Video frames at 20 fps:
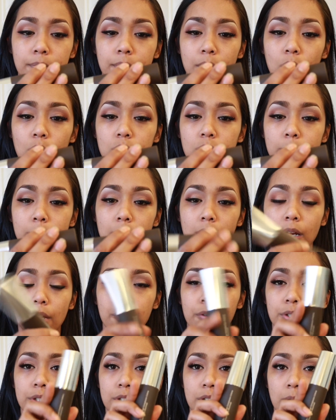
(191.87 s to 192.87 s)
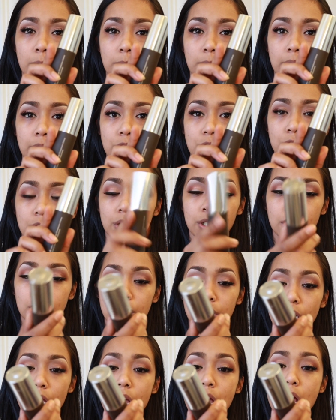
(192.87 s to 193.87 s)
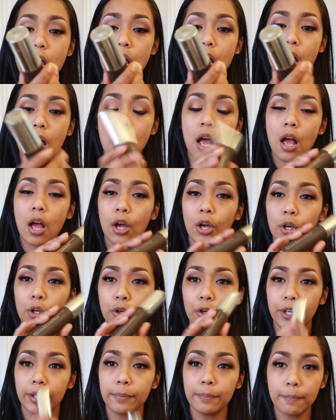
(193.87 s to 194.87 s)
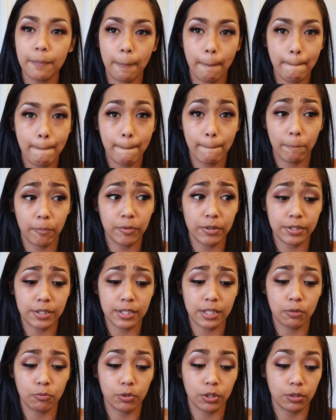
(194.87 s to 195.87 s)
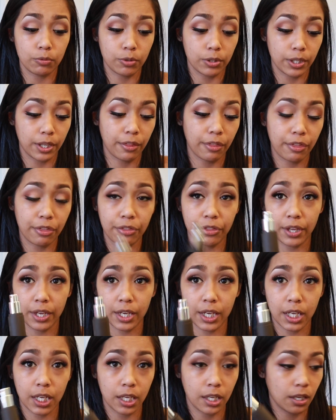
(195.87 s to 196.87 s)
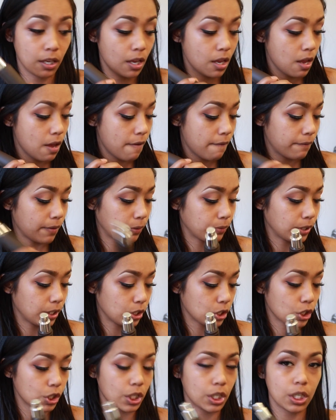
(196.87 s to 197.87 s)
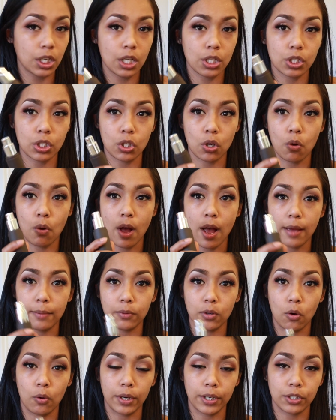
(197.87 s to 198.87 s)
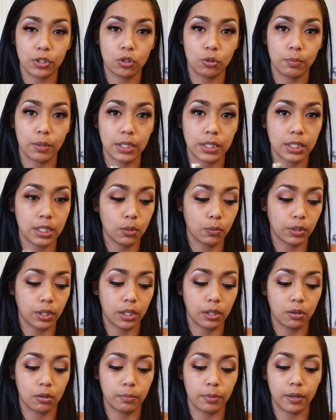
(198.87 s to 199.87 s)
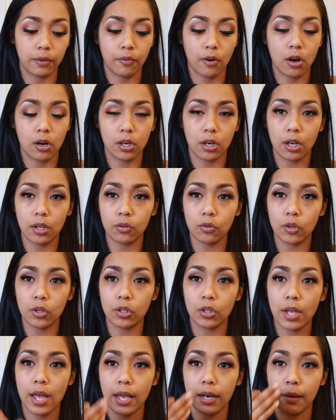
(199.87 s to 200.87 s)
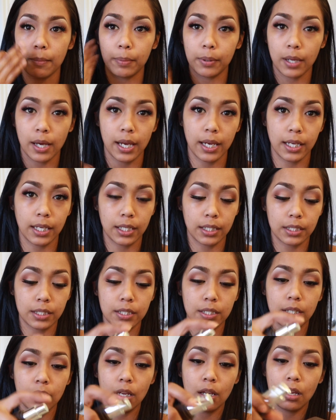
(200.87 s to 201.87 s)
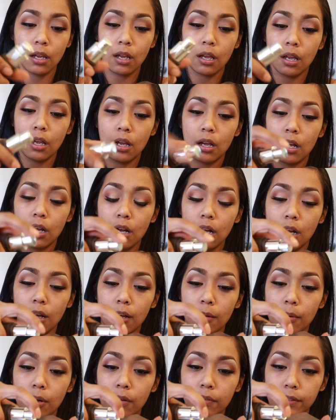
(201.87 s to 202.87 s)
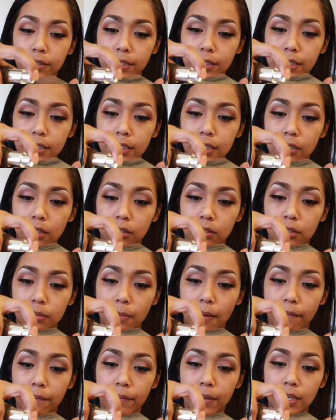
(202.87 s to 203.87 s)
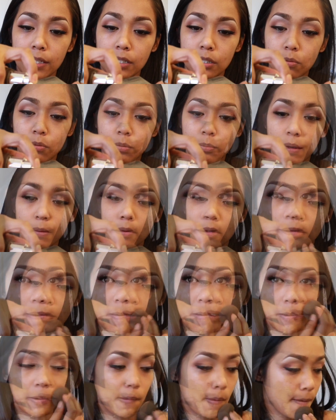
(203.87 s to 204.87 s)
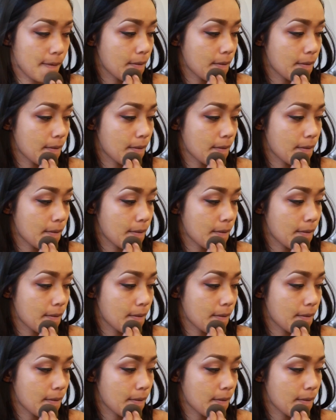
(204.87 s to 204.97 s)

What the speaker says: Ultimate Coverage Complexion Cream, and this is a really thick foundation, so I'm going to mix it with a little bit of argan oil and apply it obviously onto my face with my beauty blender.